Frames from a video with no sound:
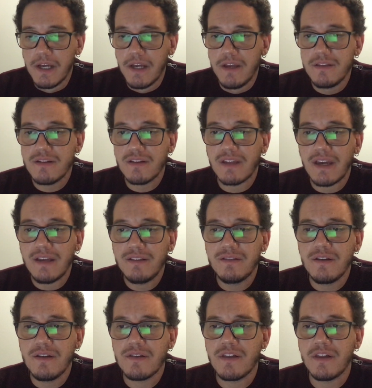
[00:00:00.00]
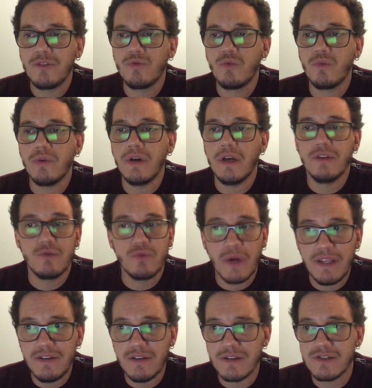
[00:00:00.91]
In the 19th and
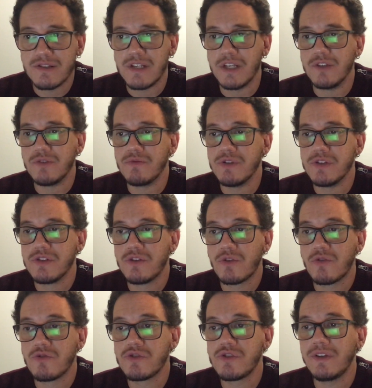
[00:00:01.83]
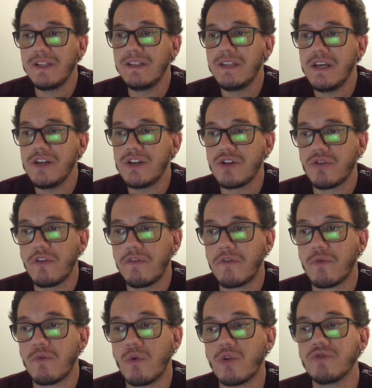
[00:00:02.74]
20th centuries, the consolidation
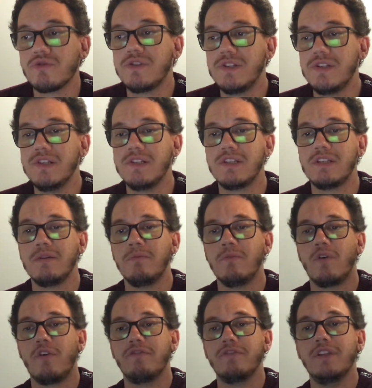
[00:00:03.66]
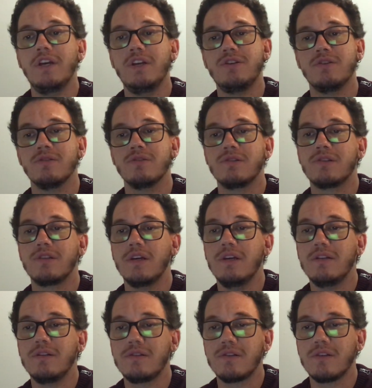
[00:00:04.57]
of a world system of
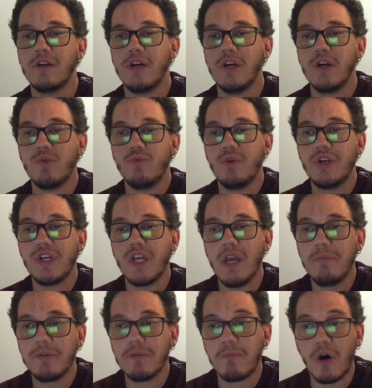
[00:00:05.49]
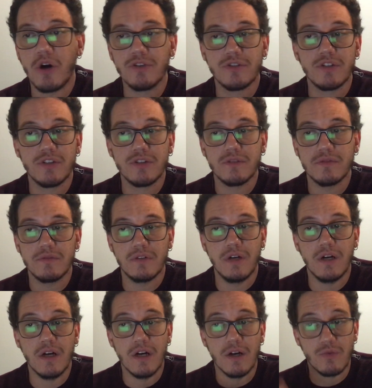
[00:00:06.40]
nation-states reshaped modern
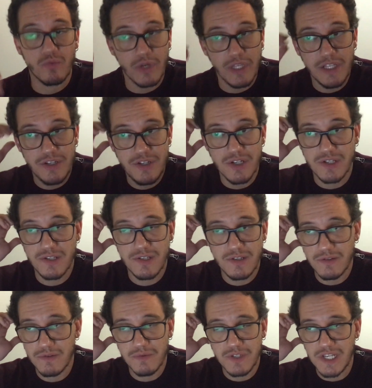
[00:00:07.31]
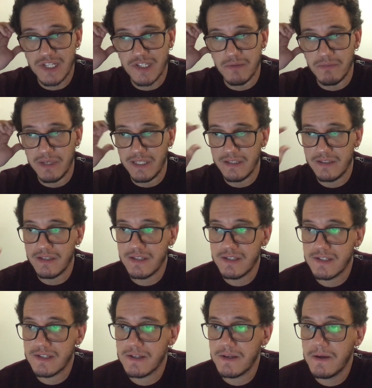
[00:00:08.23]
religious
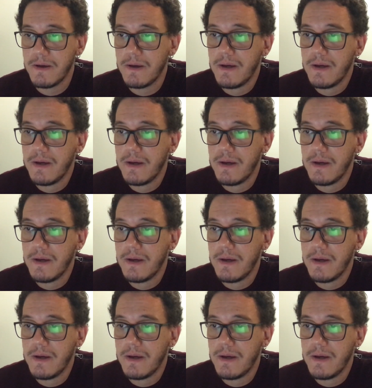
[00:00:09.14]
sensibilities.